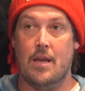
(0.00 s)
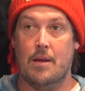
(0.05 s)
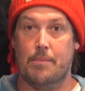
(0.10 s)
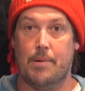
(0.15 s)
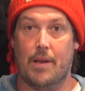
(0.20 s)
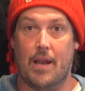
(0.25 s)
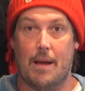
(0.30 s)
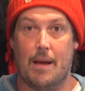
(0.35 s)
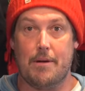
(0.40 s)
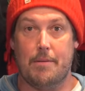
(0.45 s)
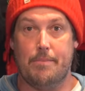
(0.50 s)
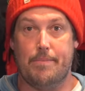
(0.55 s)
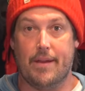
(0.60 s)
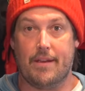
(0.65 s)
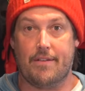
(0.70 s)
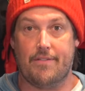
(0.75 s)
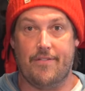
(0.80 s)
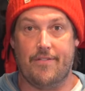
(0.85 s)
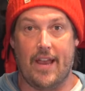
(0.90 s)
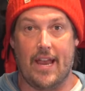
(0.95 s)
but I'm a
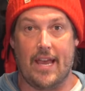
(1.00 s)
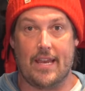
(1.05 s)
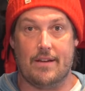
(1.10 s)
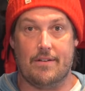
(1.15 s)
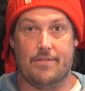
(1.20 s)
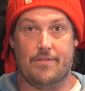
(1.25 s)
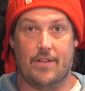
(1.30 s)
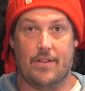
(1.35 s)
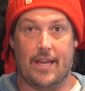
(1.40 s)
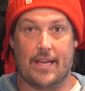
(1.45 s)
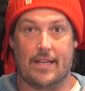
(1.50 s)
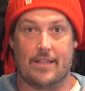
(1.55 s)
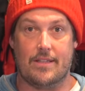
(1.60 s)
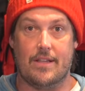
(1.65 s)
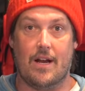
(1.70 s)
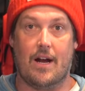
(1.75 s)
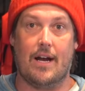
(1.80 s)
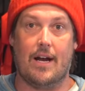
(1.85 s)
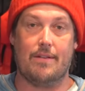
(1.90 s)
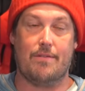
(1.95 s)
big fan of like
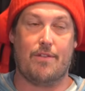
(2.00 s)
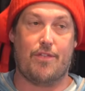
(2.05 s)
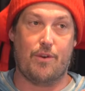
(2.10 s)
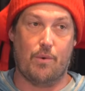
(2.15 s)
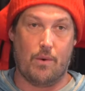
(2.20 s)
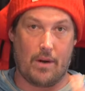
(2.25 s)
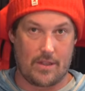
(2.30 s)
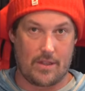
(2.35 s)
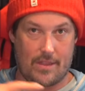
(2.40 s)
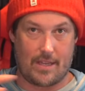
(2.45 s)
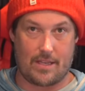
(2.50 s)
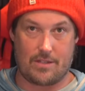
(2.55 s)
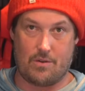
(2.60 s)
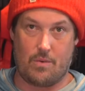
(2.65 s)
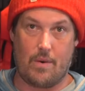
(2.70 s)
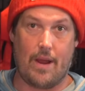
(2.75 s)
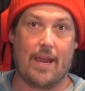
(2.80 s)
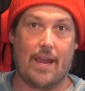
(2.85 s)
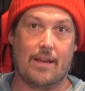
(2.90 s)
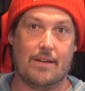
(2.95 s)
not throwing things
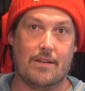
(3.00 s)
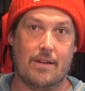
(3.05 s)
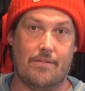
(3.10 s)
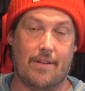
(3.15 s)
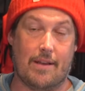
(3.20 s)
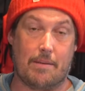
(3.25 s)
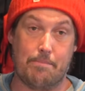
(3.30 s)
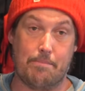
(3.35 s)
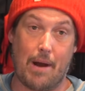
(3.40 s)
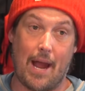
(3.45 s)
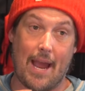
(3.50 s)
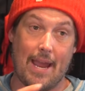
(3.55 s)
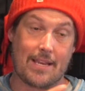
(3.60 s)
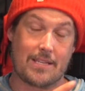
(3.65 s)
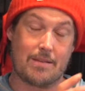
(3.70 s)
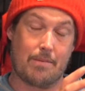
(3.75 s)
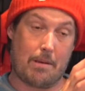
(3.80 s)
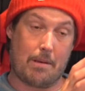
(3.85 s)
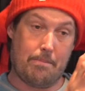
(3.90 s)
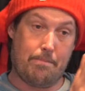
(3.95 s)
away, of like buying
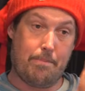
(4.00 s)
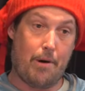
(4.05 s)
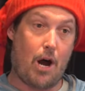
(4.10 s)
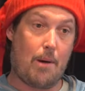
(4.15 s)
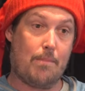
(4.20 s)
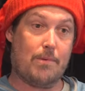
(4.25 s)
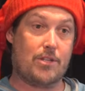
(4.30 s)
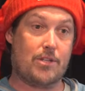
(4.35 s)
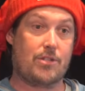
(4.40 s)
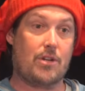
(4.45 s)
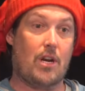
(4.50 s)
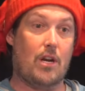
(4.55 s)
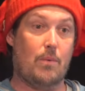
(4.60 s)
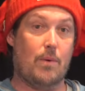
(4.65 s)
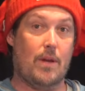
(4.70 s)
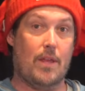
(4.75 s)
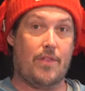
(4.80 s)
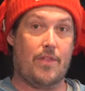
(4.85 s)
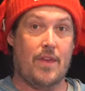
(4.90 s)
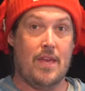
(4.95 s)
something bomber to start
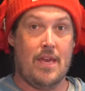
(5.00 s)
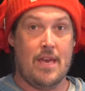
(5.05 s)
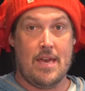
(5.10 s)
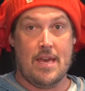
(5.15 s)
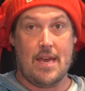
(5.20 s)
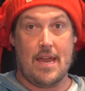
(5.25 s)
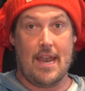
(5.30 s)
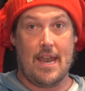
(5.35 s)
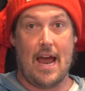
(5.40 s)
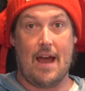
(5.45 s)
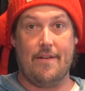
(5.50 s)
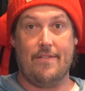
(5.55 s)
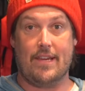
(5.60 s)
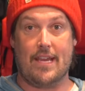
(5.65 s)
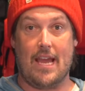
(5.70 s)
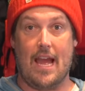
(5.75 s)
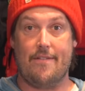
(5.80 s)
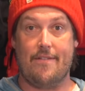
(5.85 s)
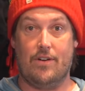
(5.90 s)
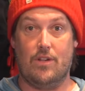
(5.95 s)
with and having
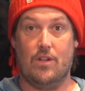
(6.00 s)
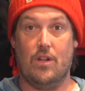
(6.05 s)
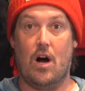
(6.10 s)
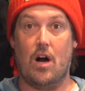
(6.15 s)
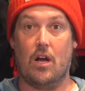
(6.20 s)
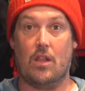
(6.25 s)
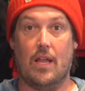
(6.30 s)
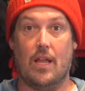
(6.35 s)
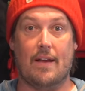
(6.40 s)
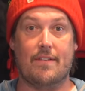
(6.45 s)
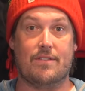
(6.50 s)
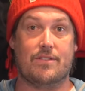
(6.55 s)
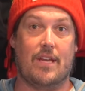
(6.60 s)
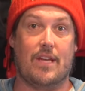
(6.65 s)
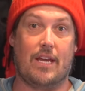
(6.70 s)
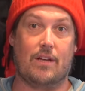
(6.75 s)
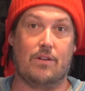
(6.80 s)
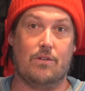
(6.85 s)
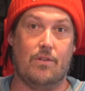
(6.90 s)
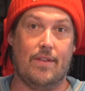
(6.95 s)
it have a long life
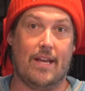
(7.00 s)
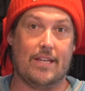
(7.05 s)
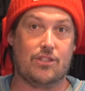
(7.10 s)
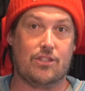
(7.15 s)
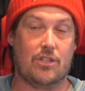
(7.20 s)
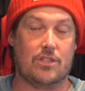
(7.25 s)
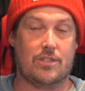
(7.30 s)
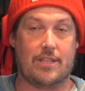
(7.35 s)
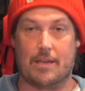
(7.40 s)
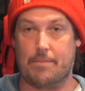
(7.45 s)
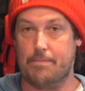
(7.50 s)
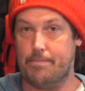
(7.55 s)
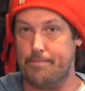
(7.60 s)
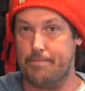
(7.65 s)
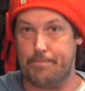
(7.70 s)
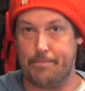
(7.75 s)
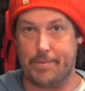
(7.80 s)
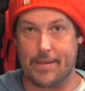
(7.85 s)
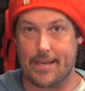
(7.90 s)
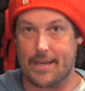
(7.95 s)
cycle. And that's just like
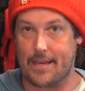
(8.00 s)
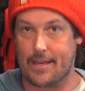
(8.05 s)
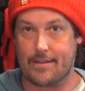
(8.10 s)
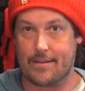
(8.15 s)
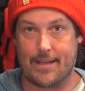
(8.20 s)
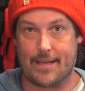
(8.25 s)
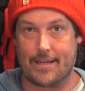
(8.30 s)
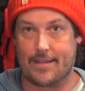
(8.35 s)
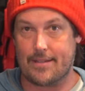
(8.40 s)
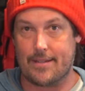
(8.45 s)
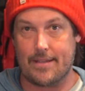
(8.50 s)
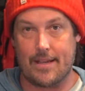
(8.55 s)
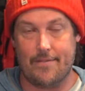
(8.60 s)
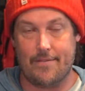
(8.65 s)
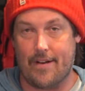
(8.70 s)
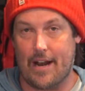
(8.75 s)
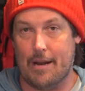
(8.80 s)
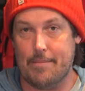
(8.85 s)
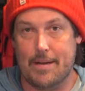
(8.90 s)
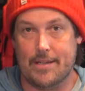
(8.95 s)
being like
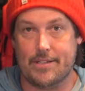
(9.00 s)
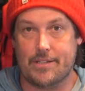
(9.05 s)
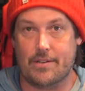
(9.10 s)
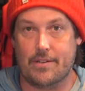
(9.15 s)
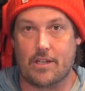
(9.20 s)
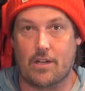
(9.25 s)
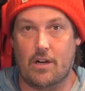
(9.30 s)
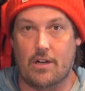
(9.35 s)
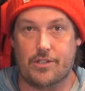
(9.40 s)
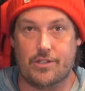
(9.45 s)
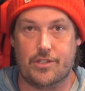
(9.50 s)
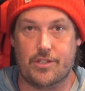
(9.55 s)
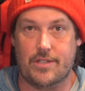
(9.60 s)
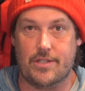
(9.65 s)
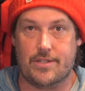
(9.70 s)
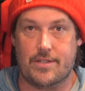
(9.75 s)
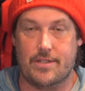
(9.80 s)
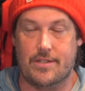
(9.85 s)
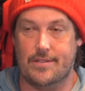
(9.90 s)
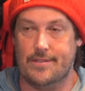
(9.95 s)
environmentally
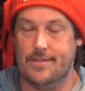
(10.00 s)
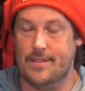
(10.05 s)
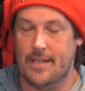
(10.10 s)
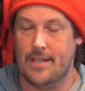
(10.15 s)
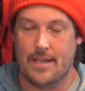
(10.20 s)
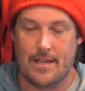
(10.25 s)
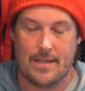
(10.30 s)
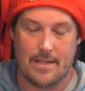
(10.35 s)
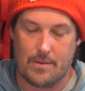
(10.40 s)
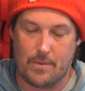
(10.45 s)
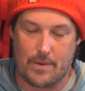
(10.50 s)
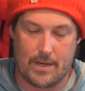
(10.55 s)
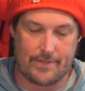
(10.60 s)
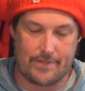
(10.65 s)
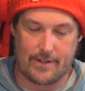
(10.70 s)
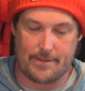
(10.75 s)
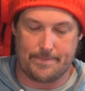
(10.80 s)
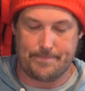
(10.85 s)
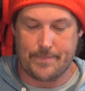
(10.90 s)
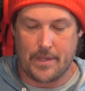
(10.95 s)
conscious and
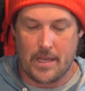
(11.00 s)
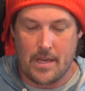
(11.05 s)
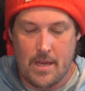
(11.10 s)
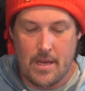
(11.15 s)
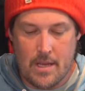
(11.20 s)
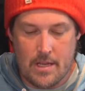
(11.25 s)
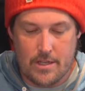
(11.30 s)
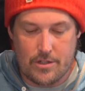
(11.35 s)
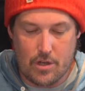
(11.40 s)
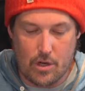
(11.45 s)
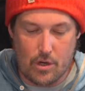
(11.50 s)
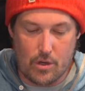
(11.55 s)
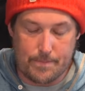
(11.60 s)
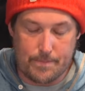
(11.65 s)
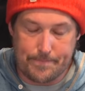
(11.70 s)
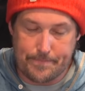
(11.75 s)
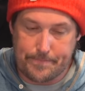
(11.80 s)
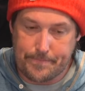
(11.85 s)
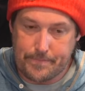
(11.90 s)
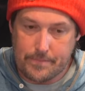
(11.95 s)
whatever.
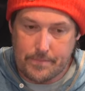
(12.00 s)
So